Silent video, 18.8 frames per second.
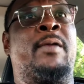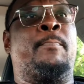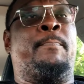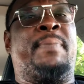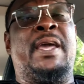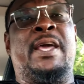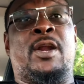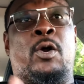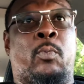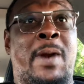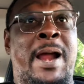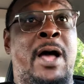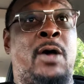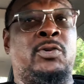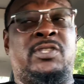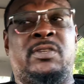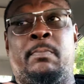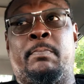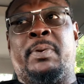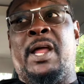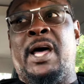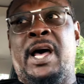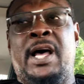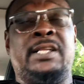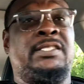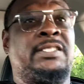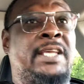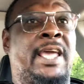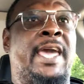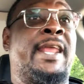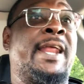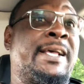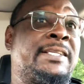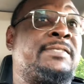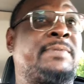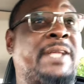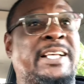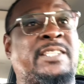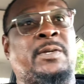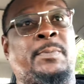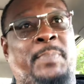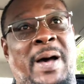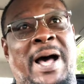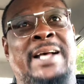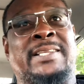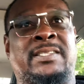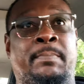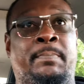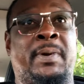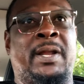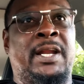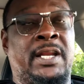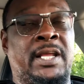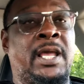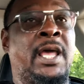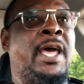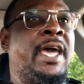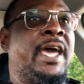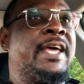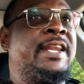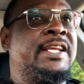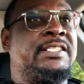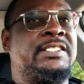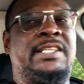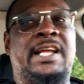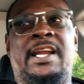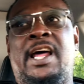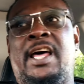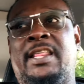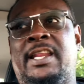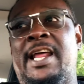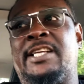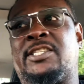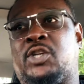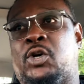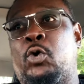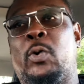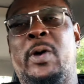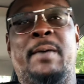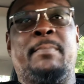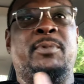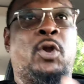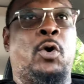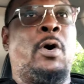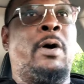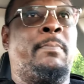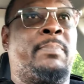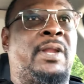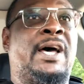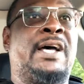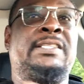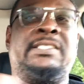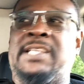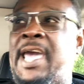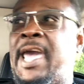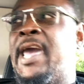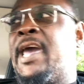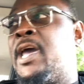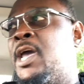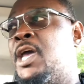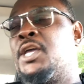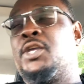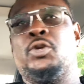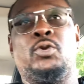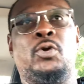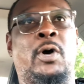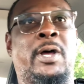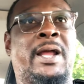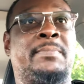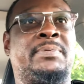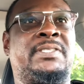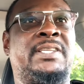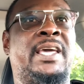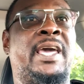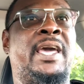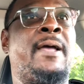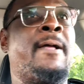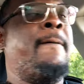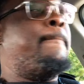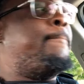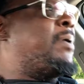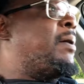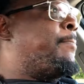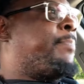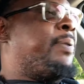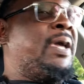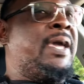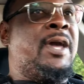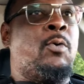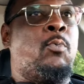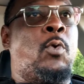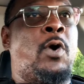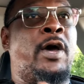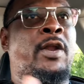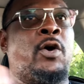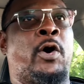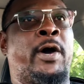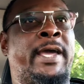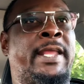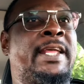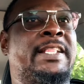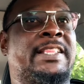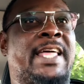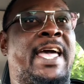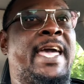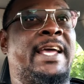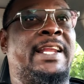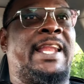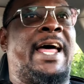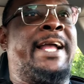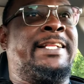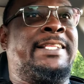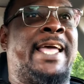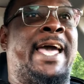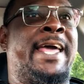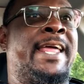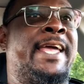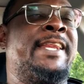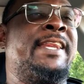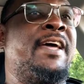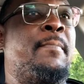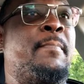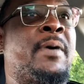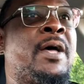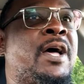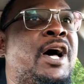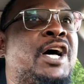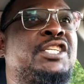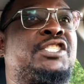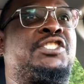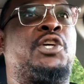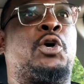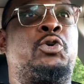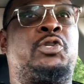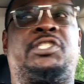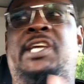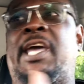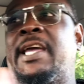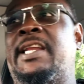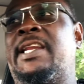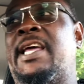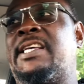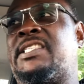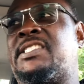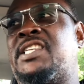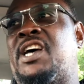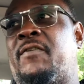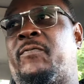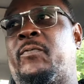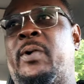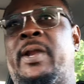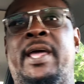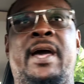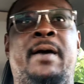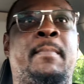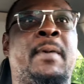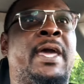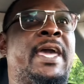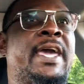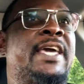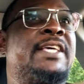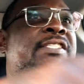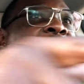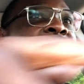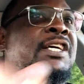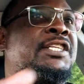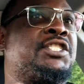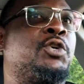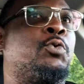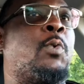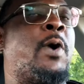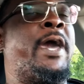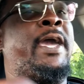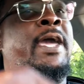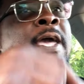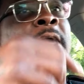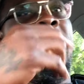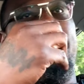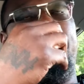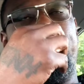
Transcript: and being around some Bloods, yeah, that's that's a possibility. And this and that other, that's cool. Him knowing Bloods, yeah, you know what I'm saying? But being one or anything like that and them associating themselves with him in such a way,